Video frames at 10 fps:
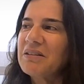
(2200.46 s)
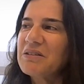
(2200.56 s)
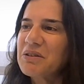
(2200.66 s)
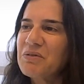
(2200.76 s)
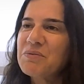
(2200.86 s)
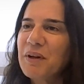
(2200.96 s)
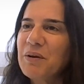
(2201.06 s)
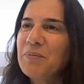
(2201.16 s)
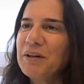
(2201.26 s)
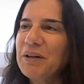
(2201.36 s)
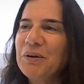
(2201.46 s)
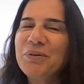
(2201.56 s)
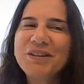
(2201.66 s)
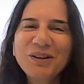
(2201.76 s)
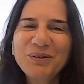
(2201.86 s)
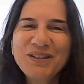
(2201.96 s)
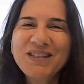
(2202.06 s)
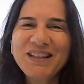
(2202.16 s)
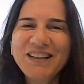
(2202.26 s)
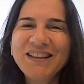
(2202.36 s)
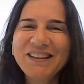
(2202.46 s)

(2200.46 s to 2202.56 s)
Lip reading: So it's mainly body language, I would say.